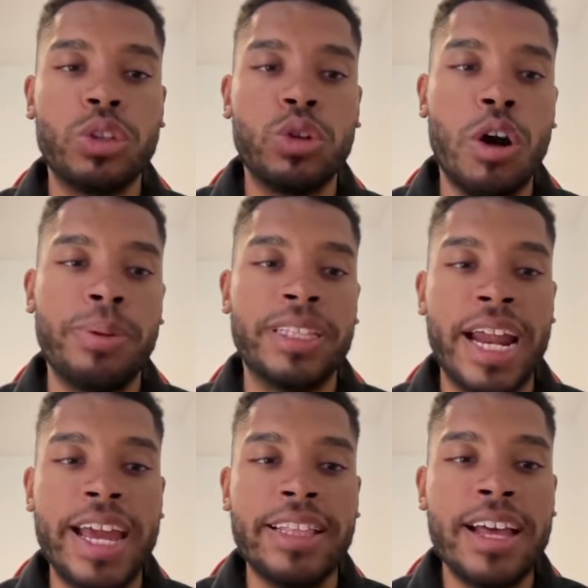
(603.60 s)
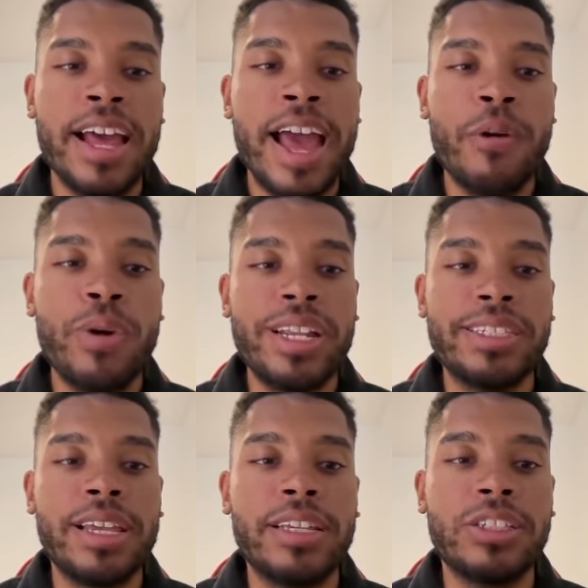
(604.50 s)
to copy trade, and where it
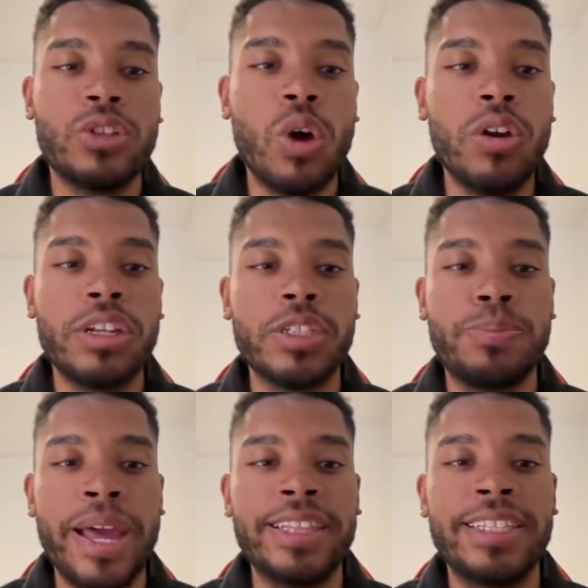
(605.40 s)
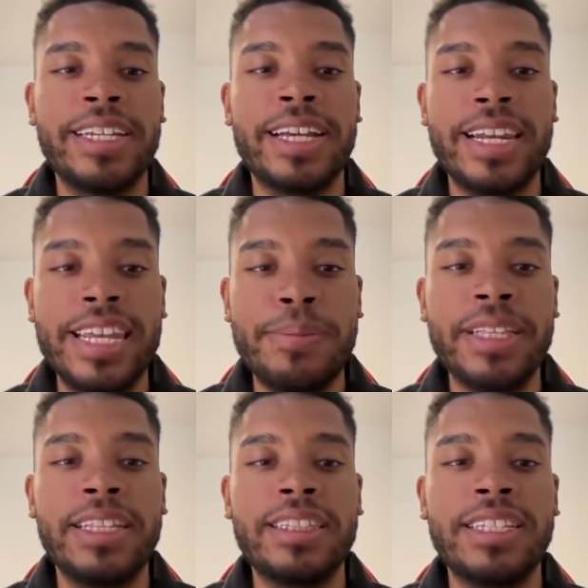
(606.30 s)
says SOL spending
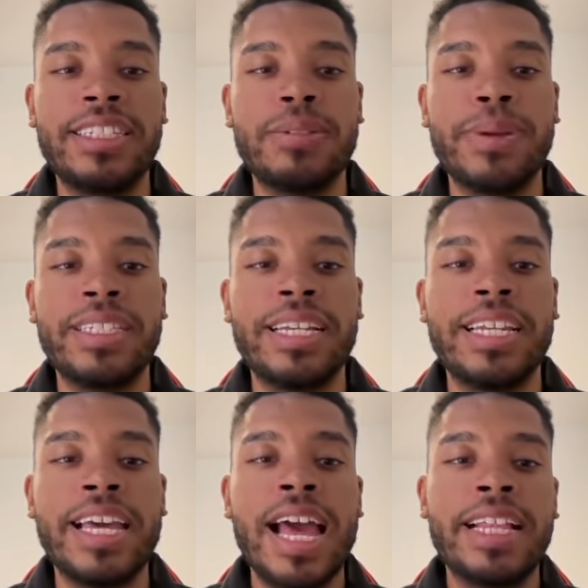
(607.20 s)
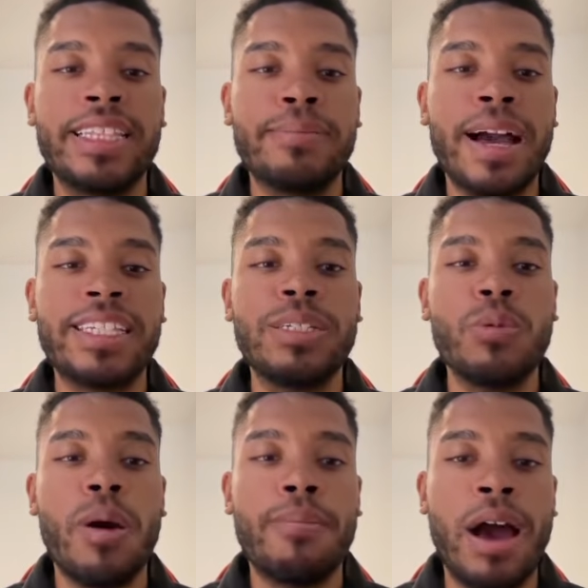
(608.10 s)
limit, this is basically the maximum
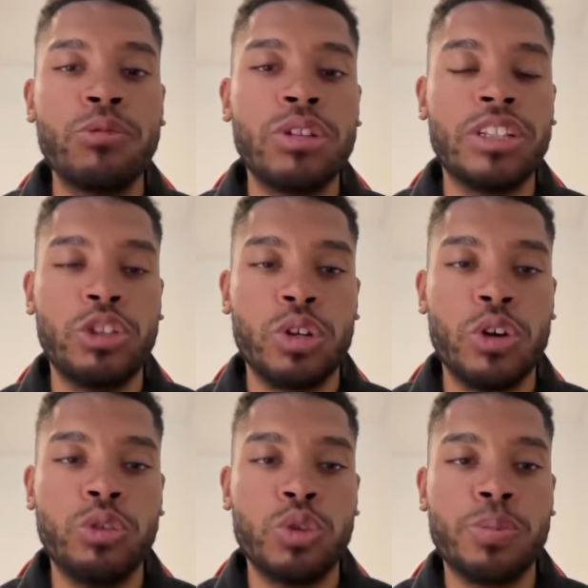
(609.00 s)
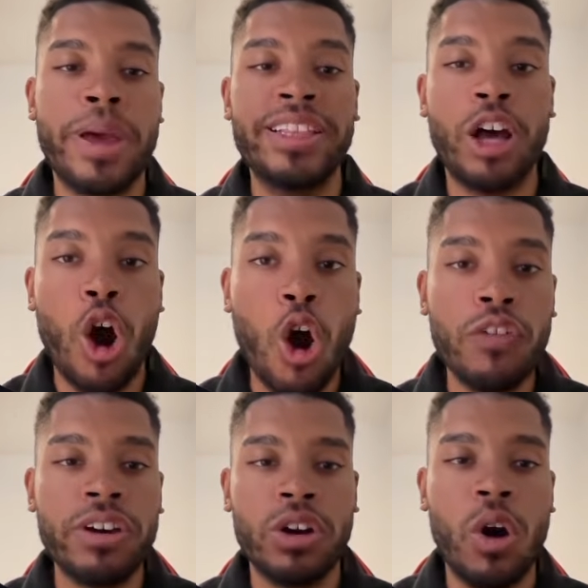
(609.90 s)
amount that you're going to spend
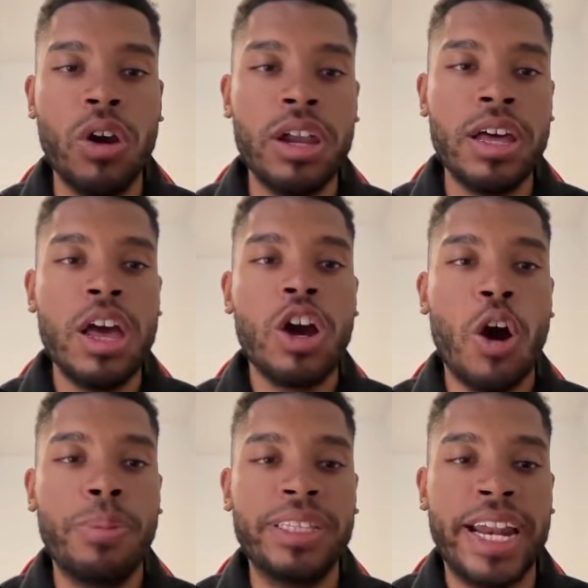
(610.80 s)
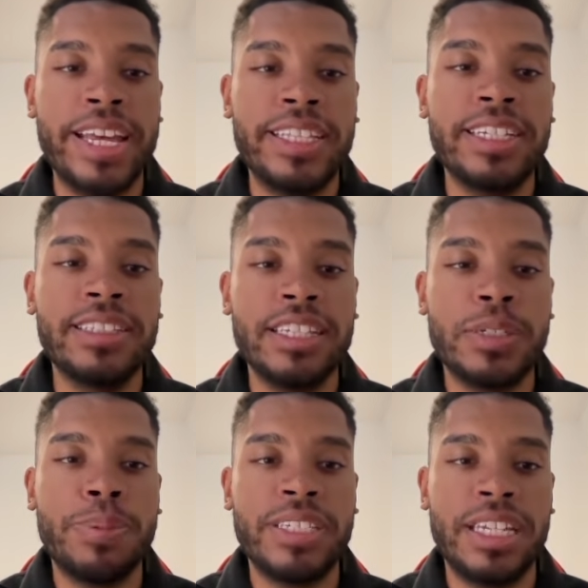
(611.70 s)
overall copy trading this
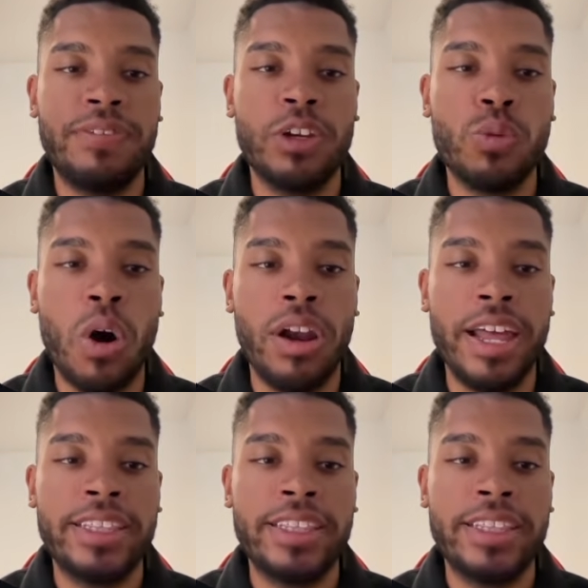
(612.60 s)
specific wallet.